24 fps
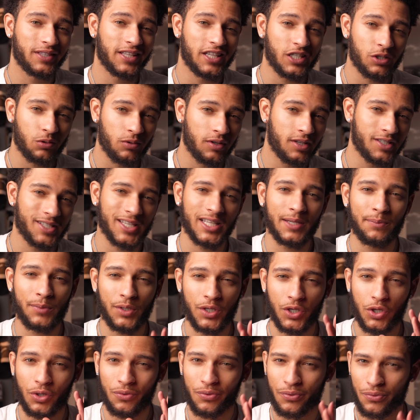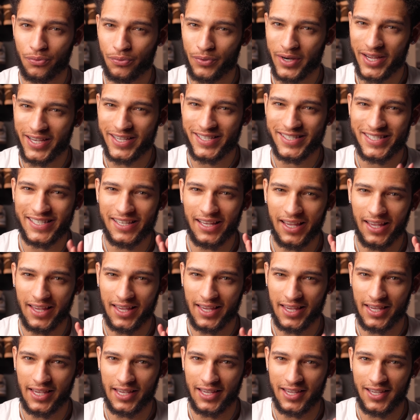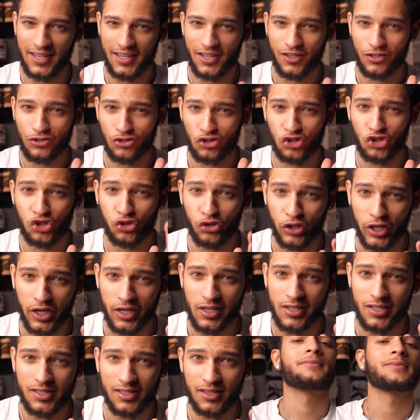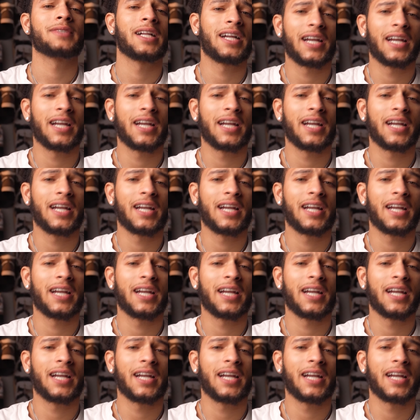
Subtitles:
This one is gonna be crazy heat, trust.